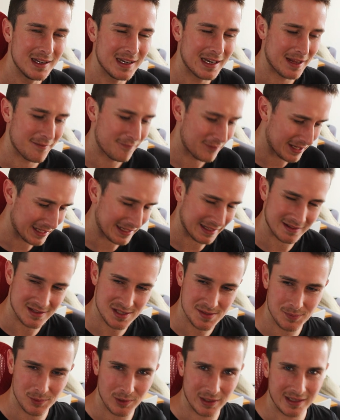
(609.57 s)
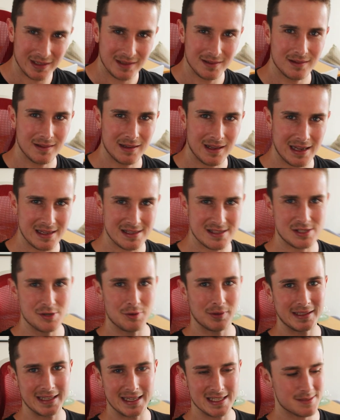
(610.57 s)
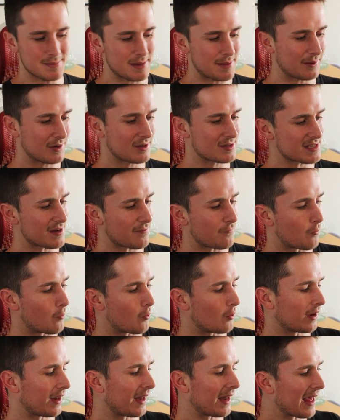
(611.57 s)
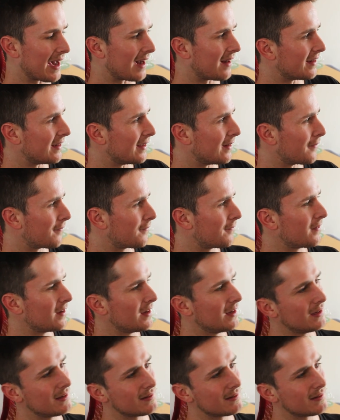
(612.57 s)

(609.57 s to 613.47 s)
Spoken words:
And I feel like at this point, it's doing that to me because I've worn it out enough.